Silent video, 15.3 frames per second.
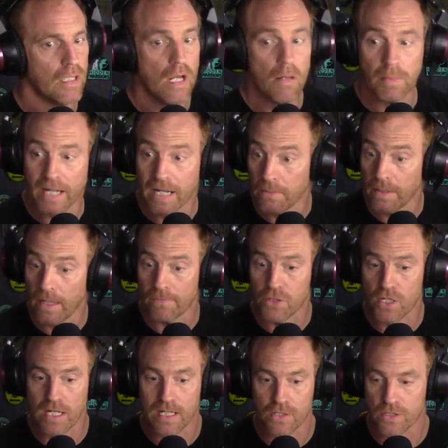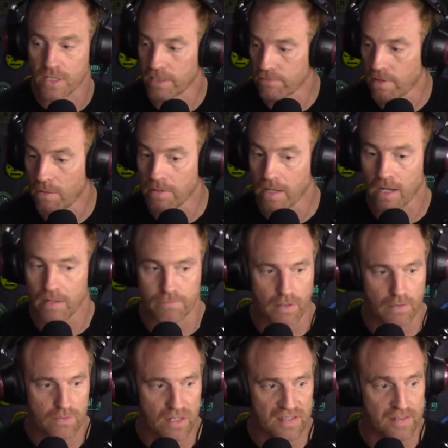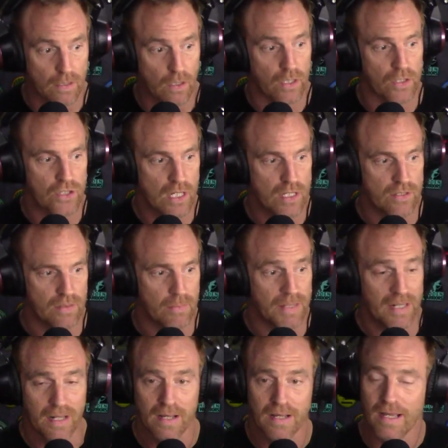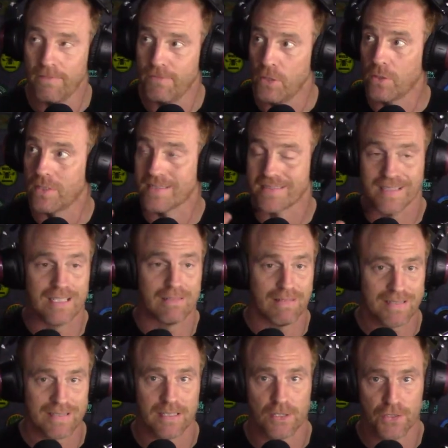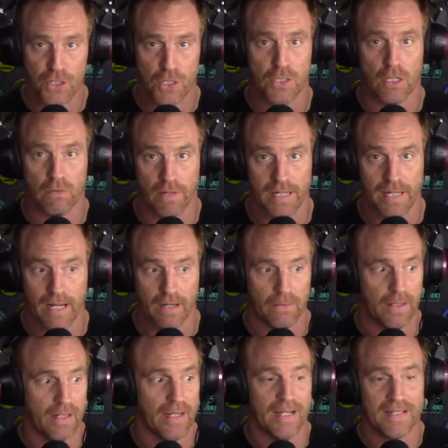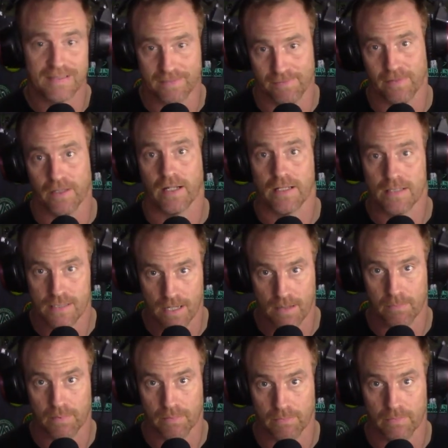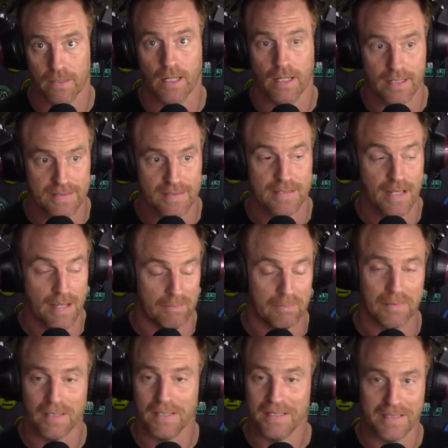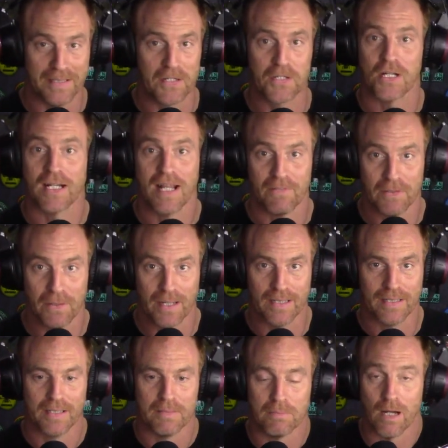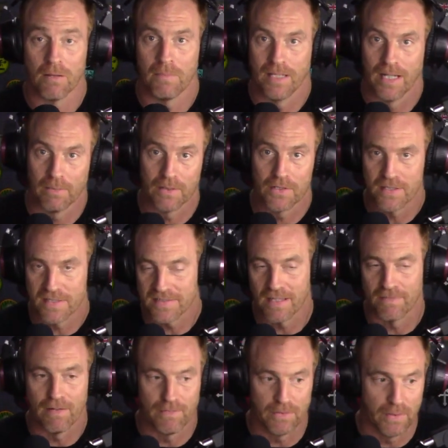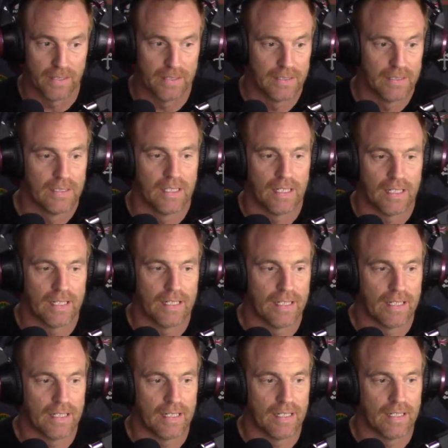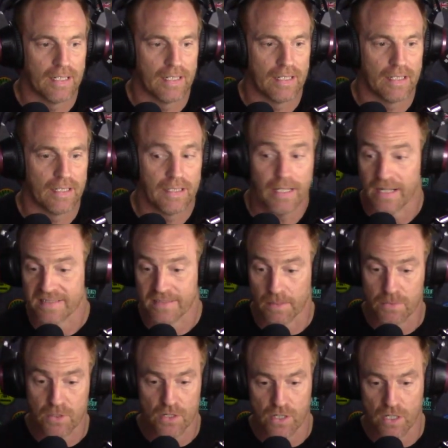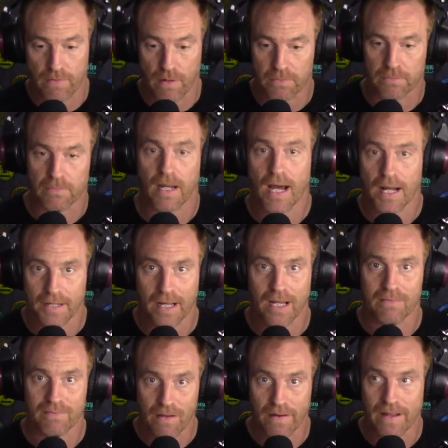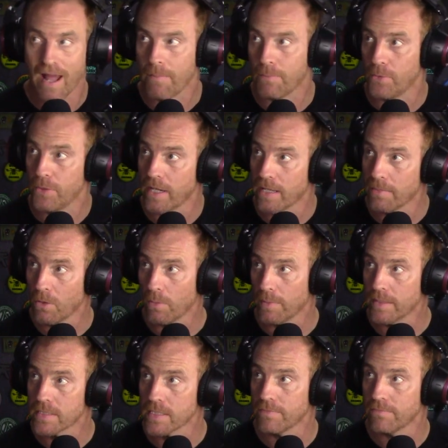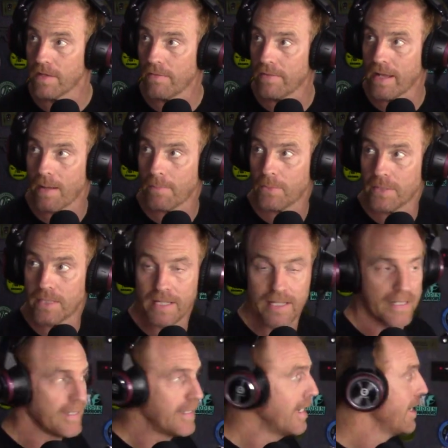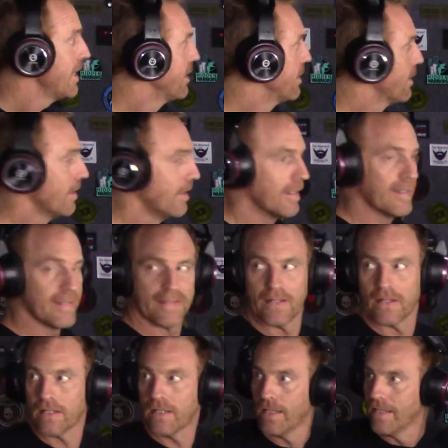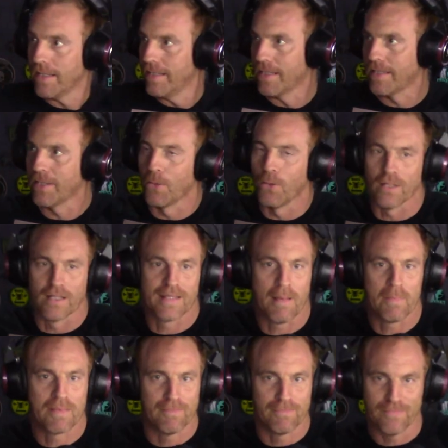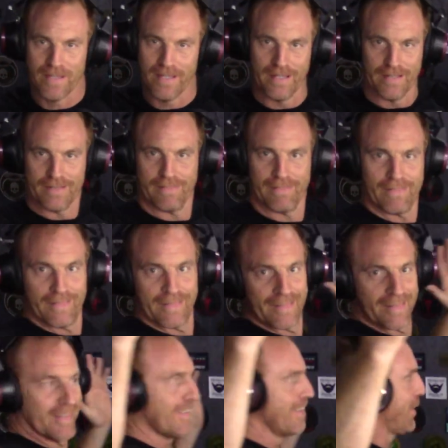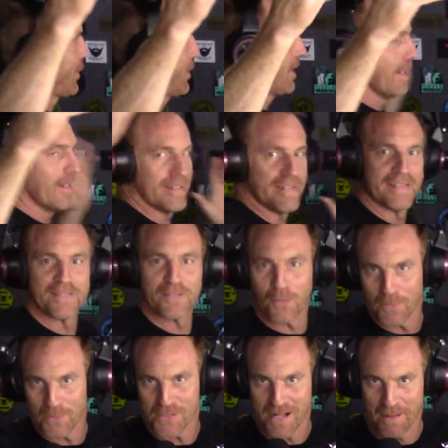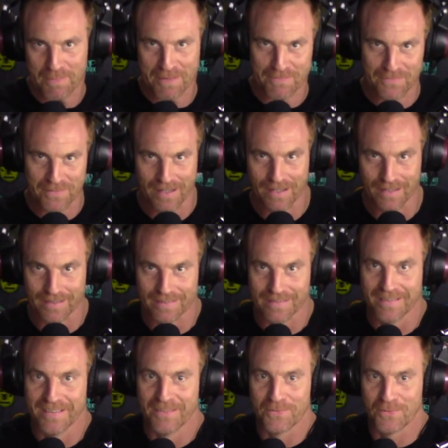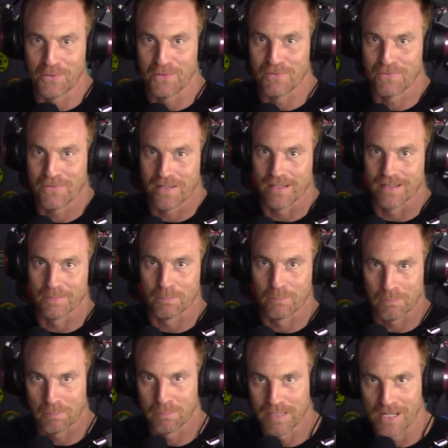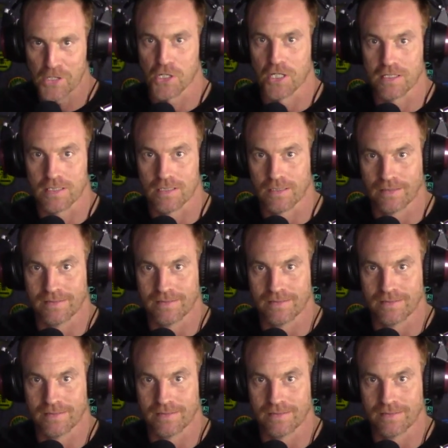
But anyway, I've changed things around now. There's a lot of change. I mean, if you could see the rest of the studio right now, it's a fucking tip. But like, it's a tip. There's shit everywhere. Pardon my language. There's stuff everywhere. So I'm changing it around. And I'm very happy with it at the moment. Very happy with it indeed. Because look at all the depth of field. Look at it. So much depth of field. Do you feel pleasured?